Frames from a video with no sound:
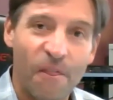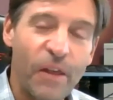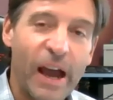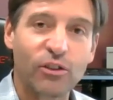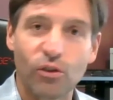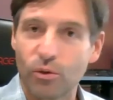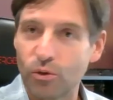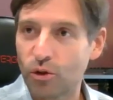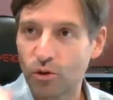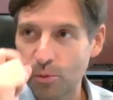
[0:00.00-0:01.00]
That's
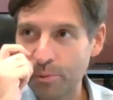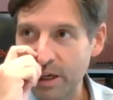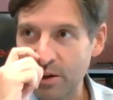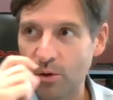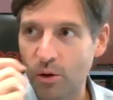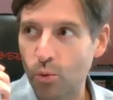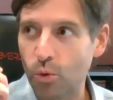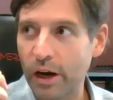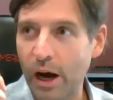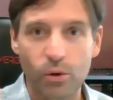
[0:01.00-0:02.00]
to me,
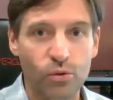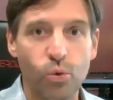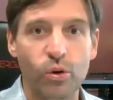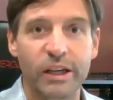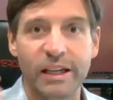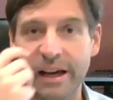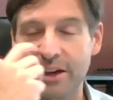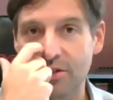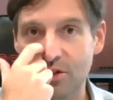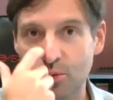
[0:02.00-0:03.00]
when I was working in
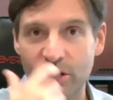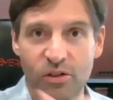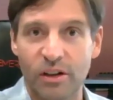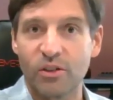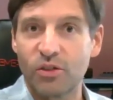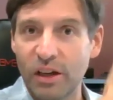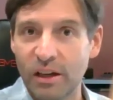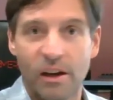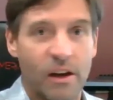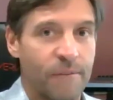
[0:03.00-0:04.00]
that situation and seeing,